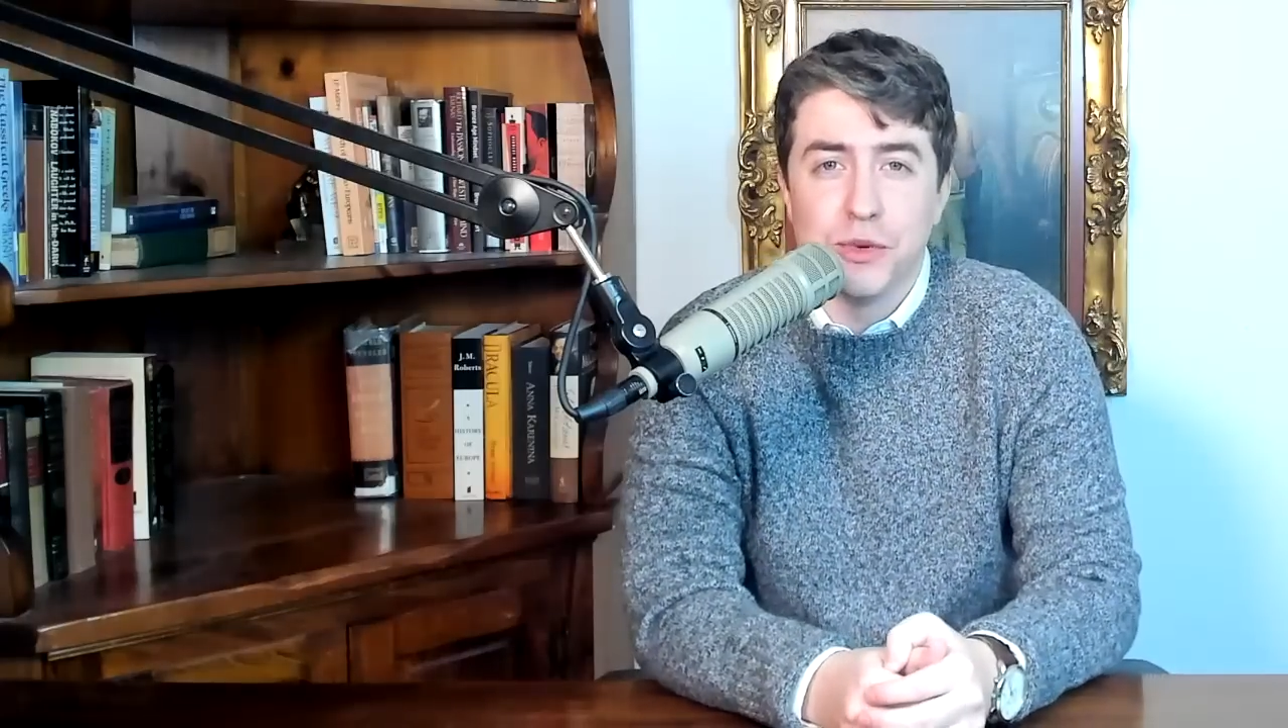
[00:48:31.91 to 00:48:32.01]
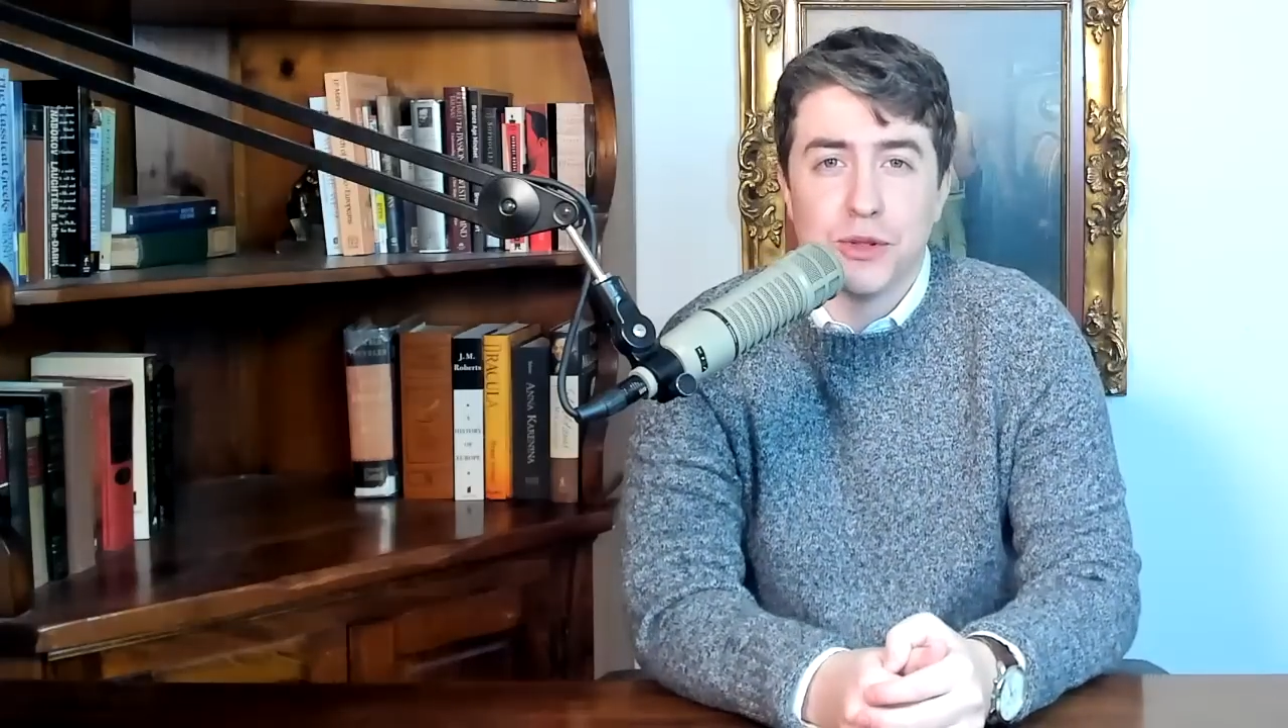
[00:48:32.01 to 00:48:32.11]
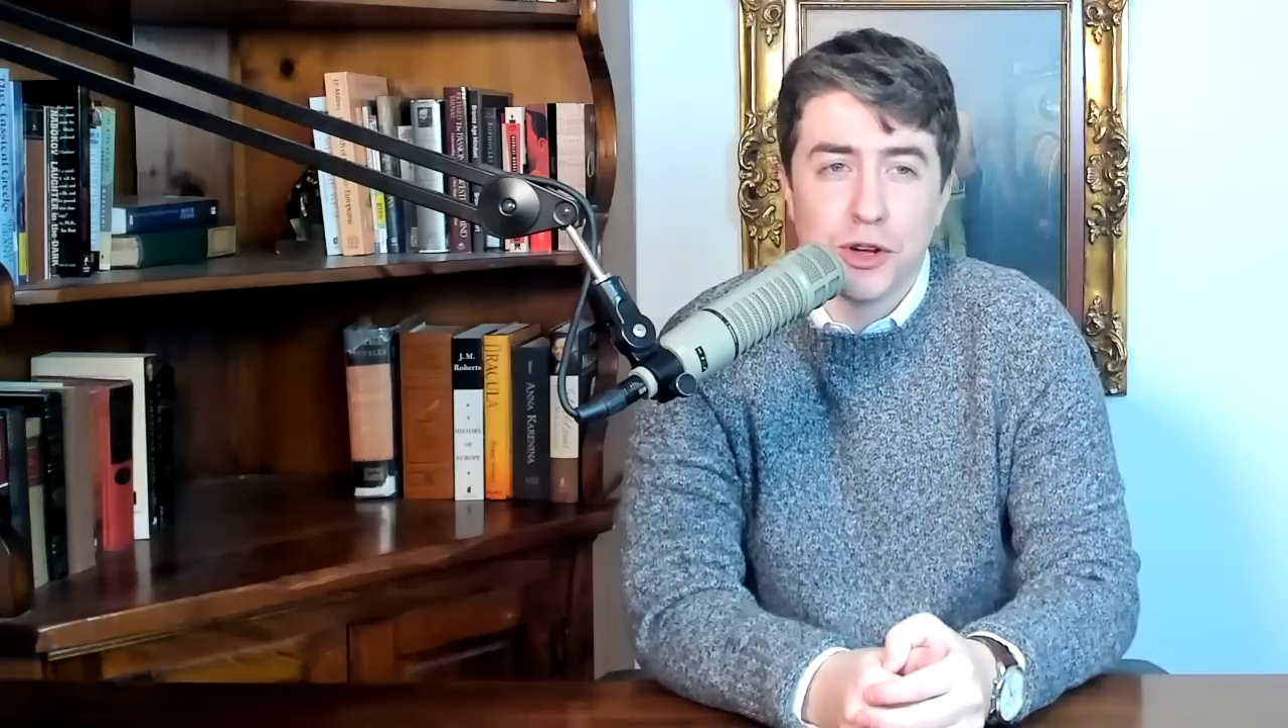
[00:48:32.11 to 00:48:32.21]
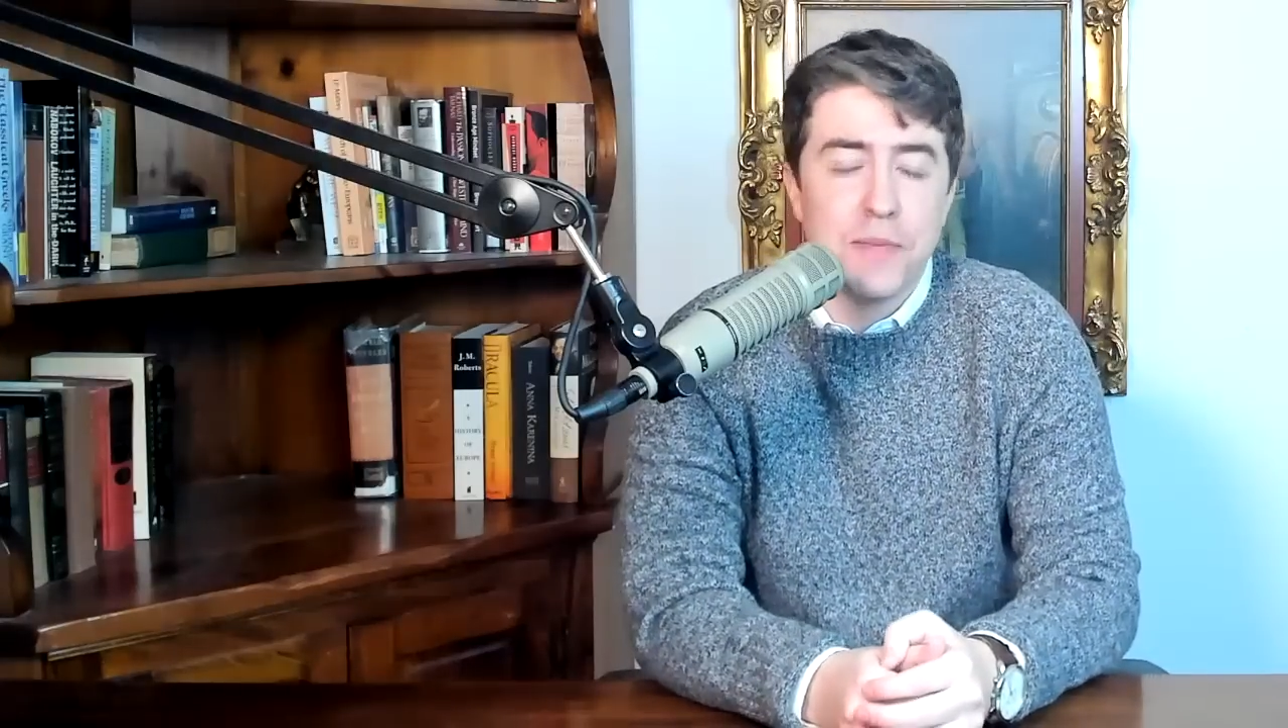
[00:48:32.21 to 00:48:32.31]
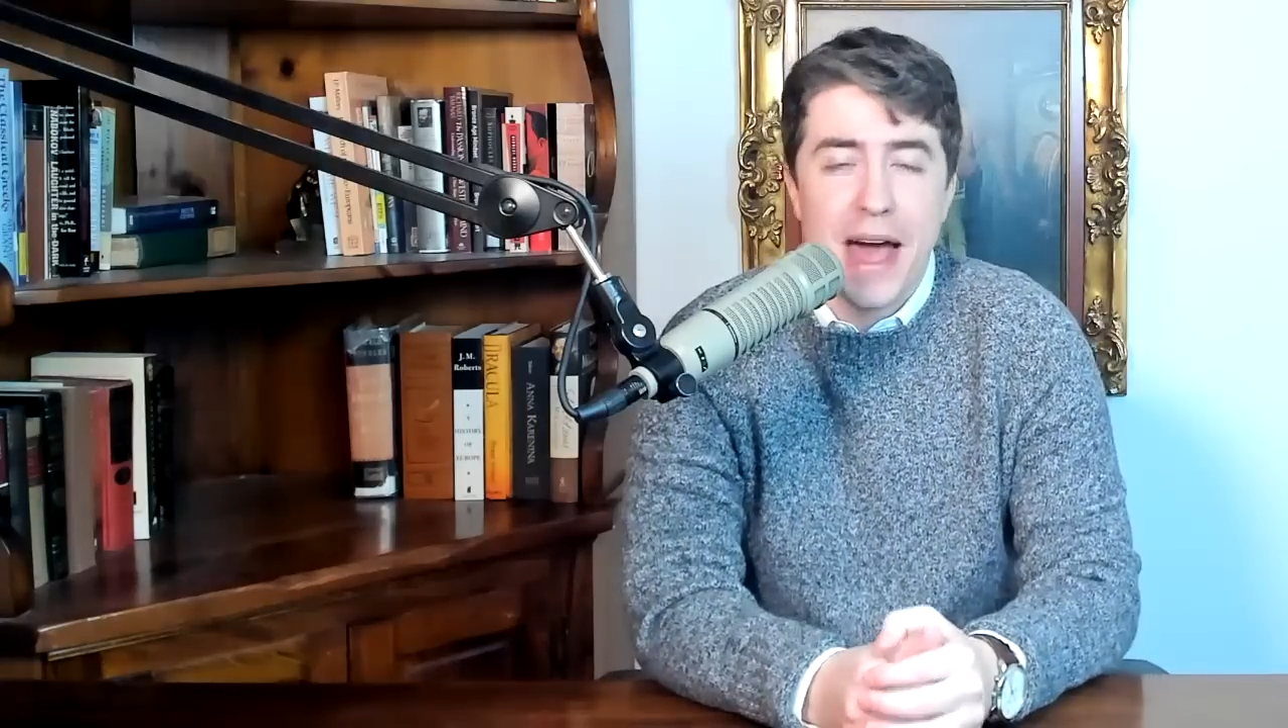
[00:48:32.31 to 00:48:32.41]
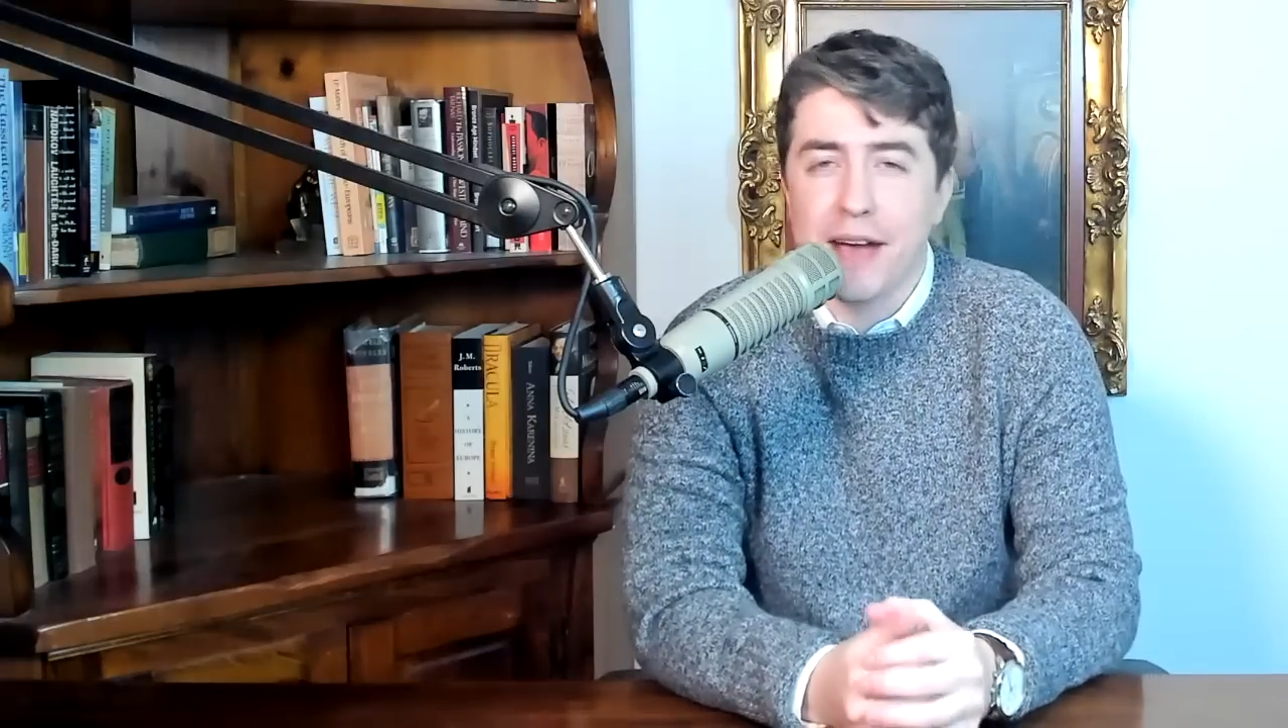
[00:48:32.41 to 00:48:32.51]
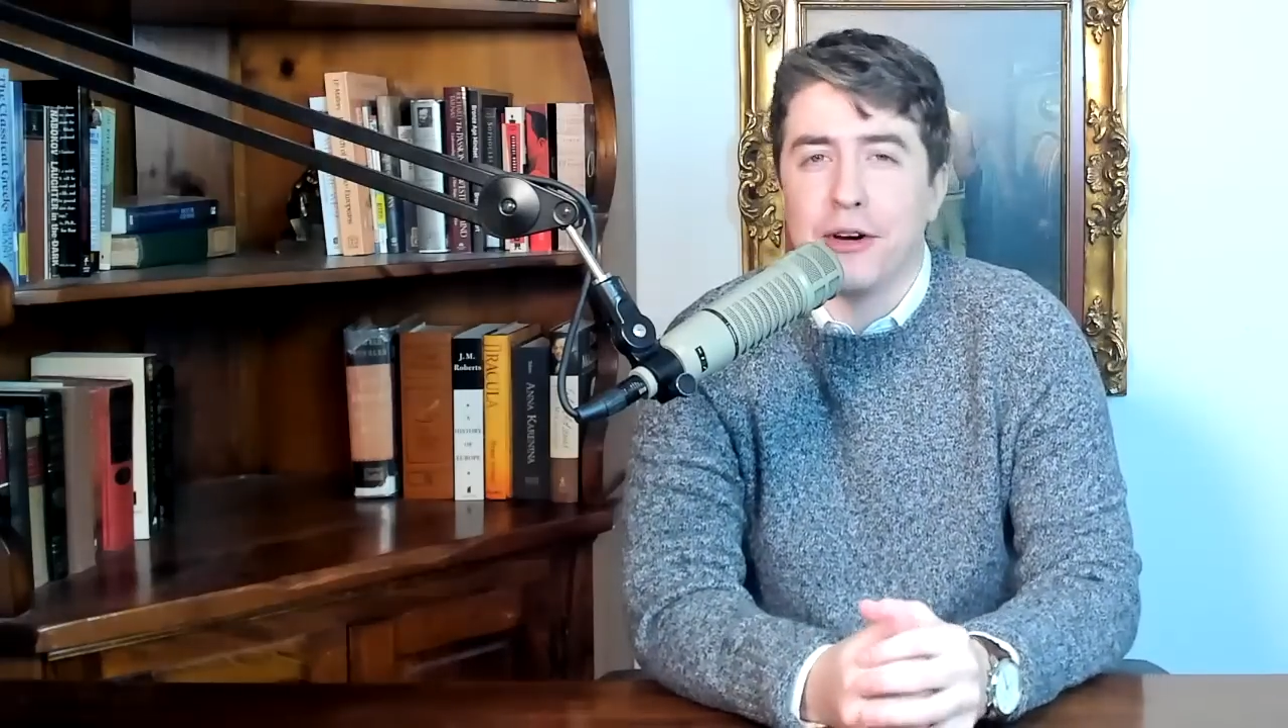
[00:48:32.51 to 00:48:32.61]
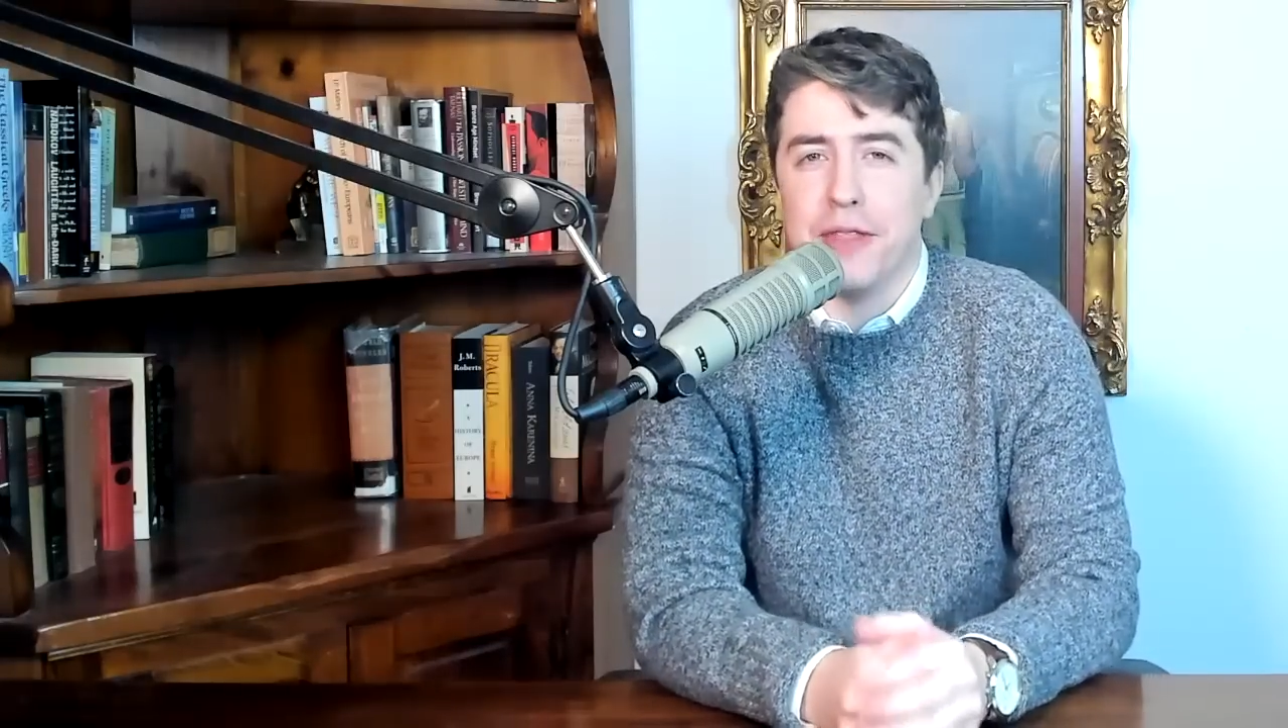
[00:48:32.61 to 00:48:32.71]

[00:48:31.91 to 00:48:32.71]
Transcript: will look back